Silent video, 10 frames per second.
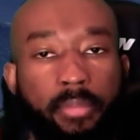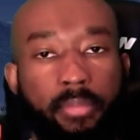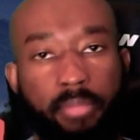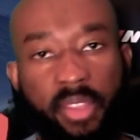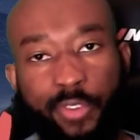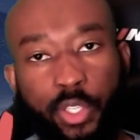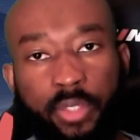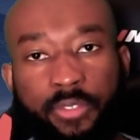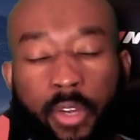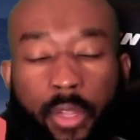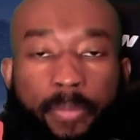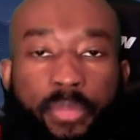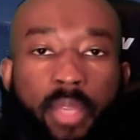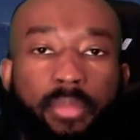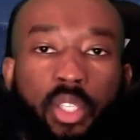before the fall,
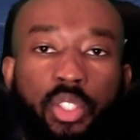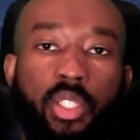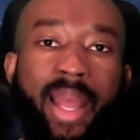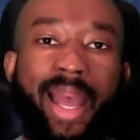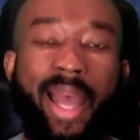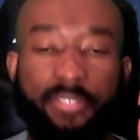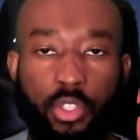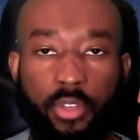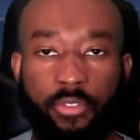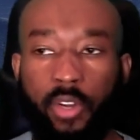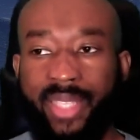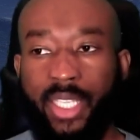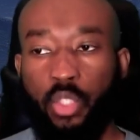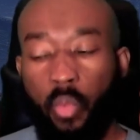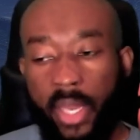because after the fall,
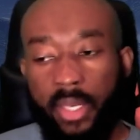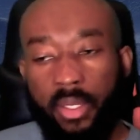that's when